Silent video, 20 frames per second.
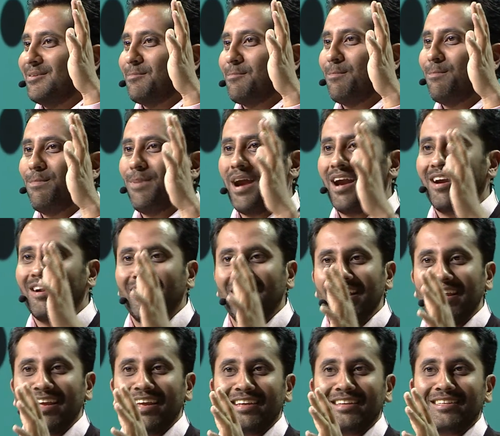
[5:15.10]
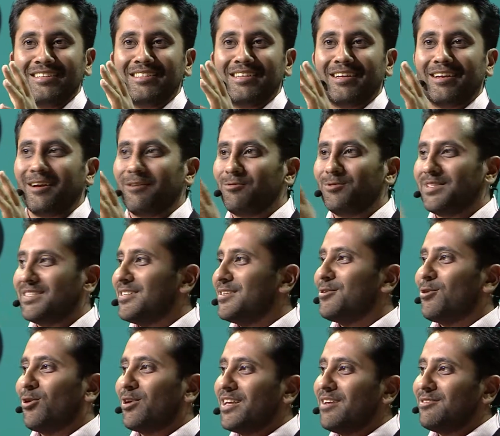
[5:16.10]
Barely anything, I would say,
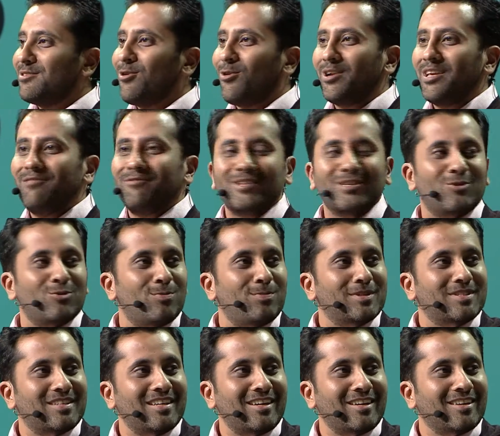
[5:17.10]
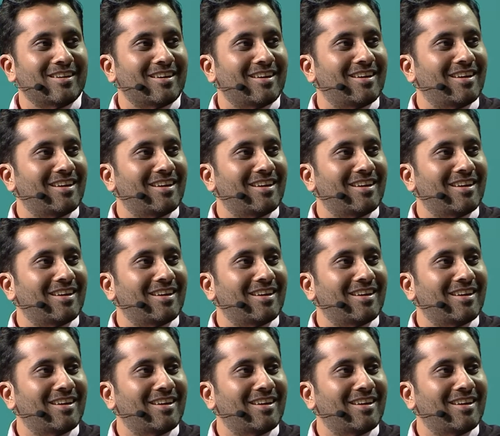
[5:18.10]
not even 2%.